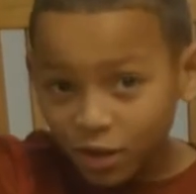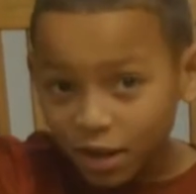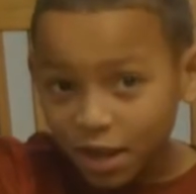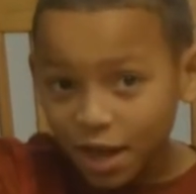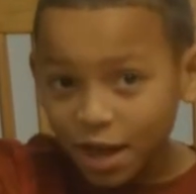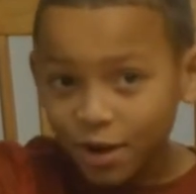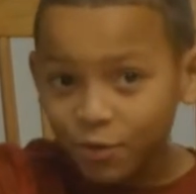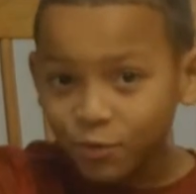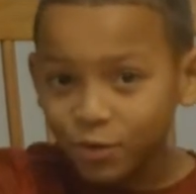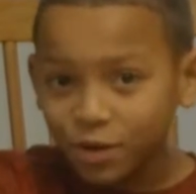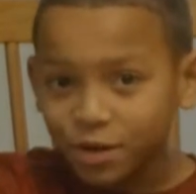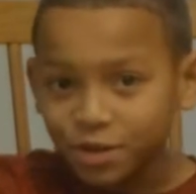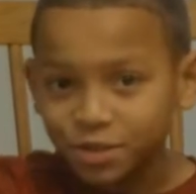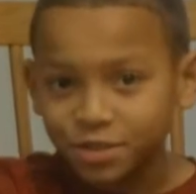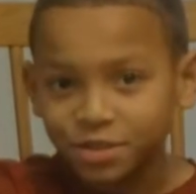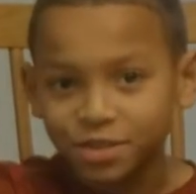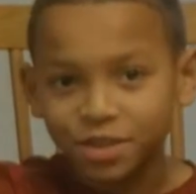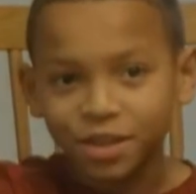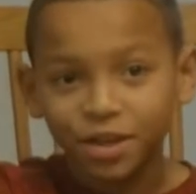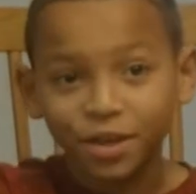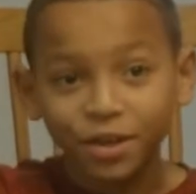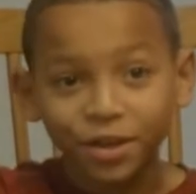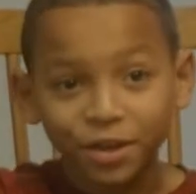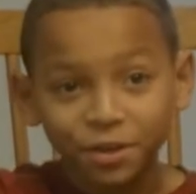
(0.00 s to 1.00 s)
Because
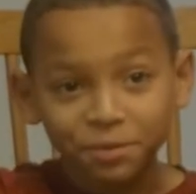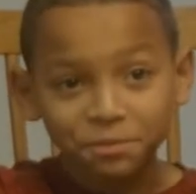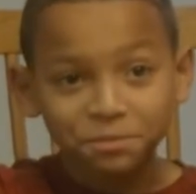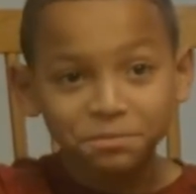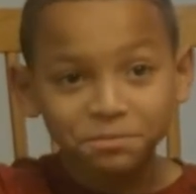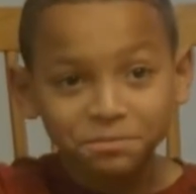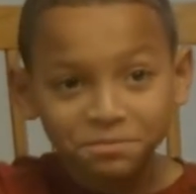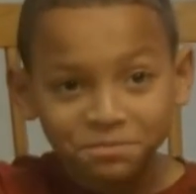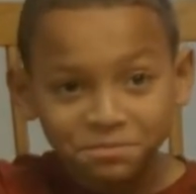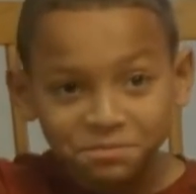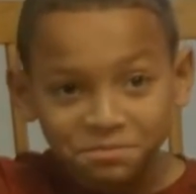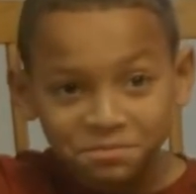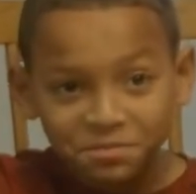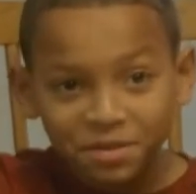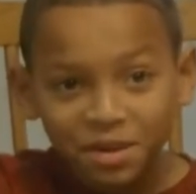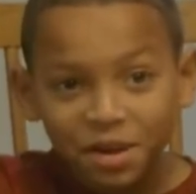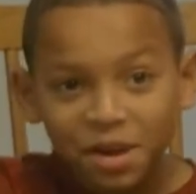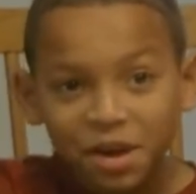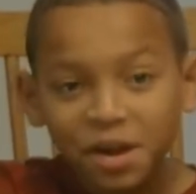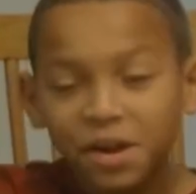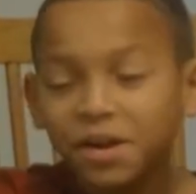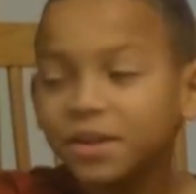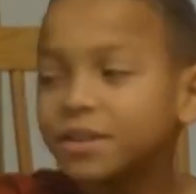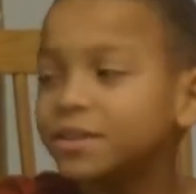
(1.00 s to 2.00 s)
trauma drives
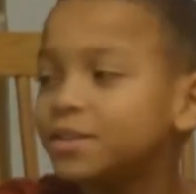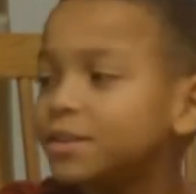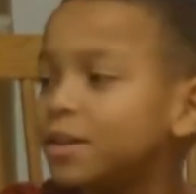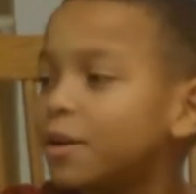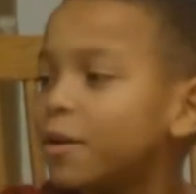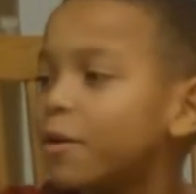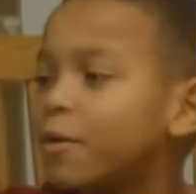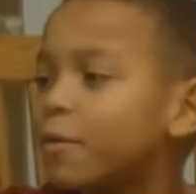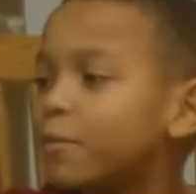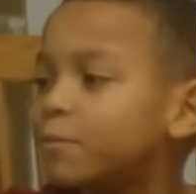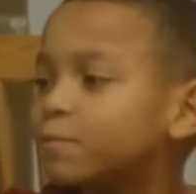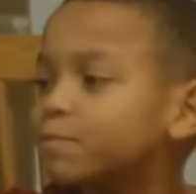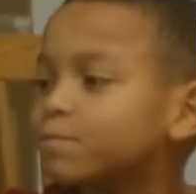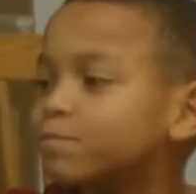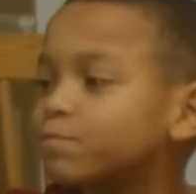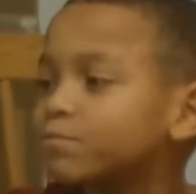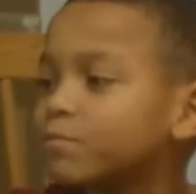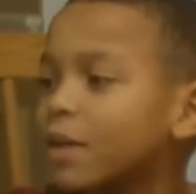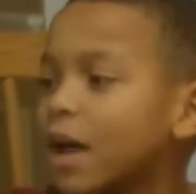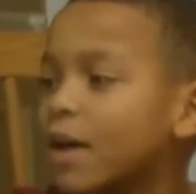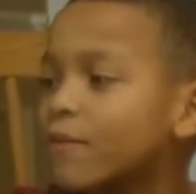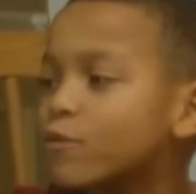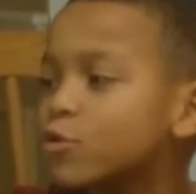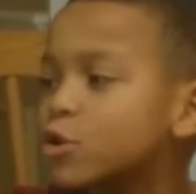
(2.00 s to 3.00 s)
everything. It drives
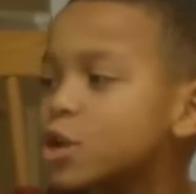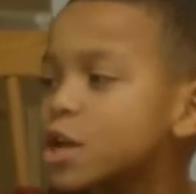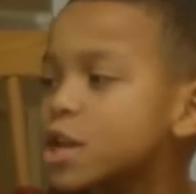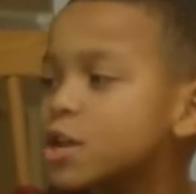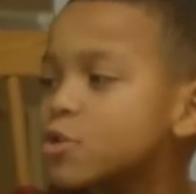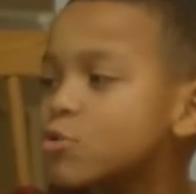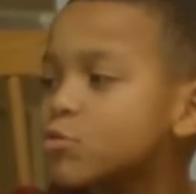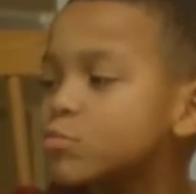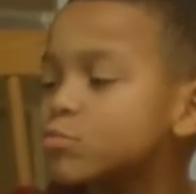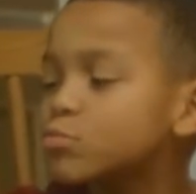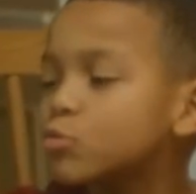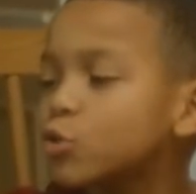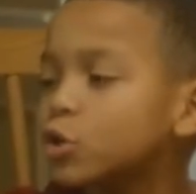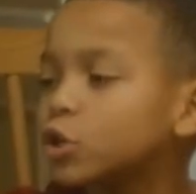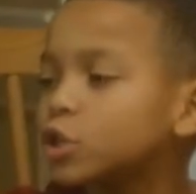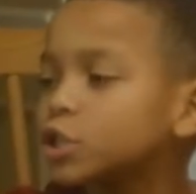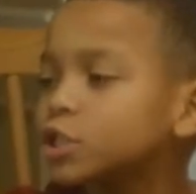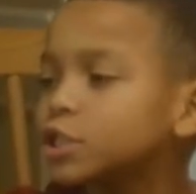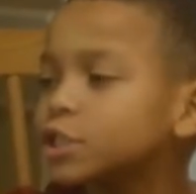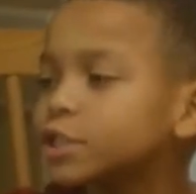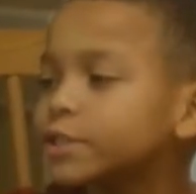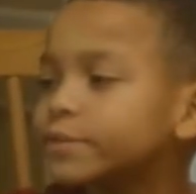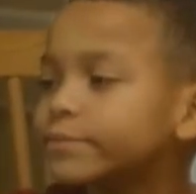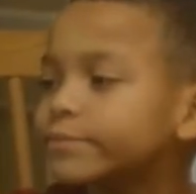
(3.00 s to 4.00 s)
their emotions,
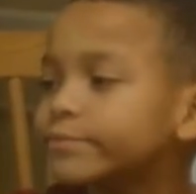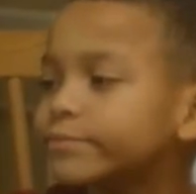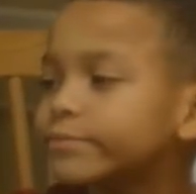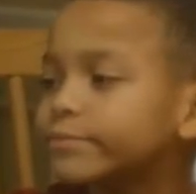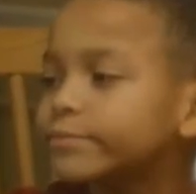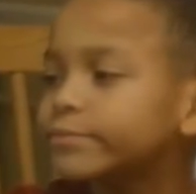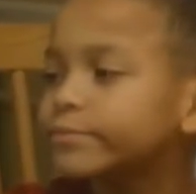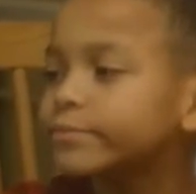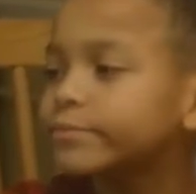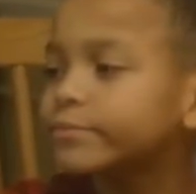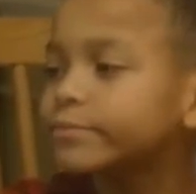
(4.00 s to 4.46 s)
it drives their